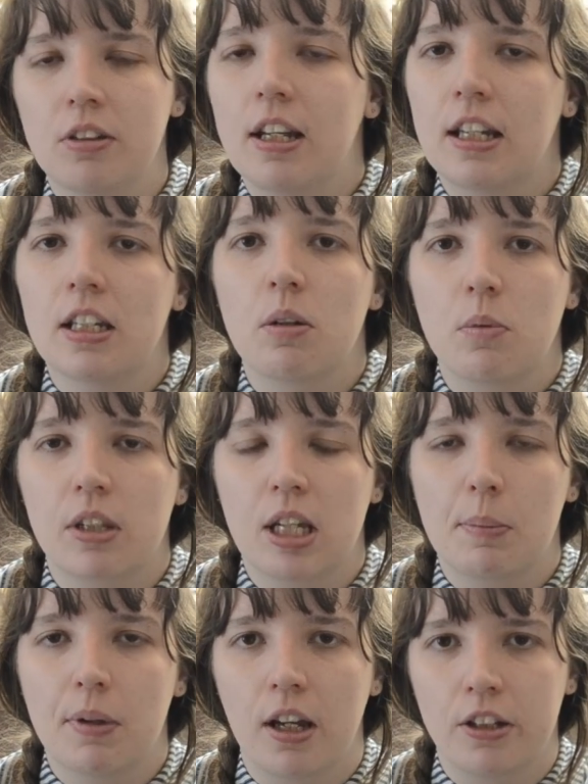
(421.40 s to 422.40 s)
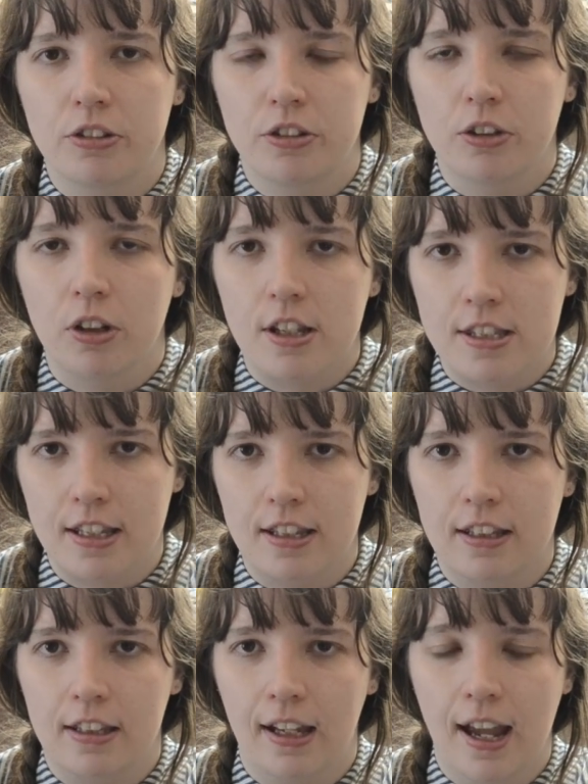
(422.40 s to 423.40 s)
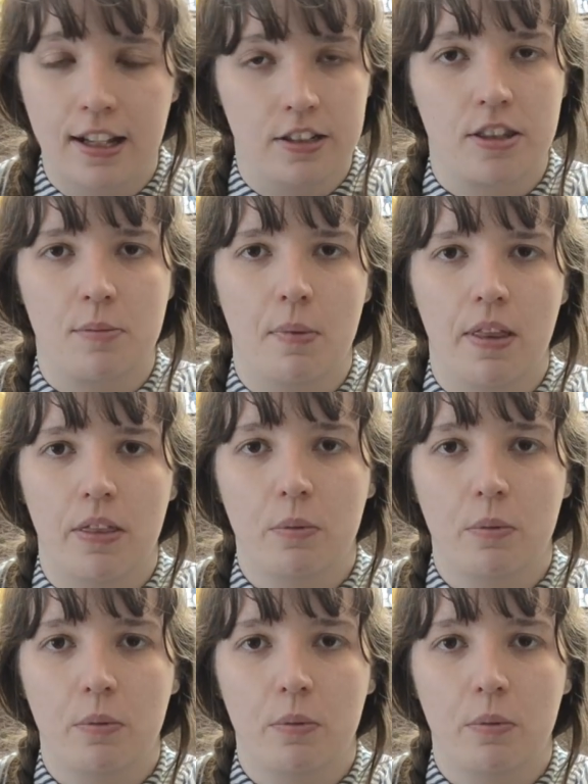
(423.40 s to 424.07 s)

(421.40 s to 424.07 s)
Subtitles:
can end up with a couple of $100 at the end of the month,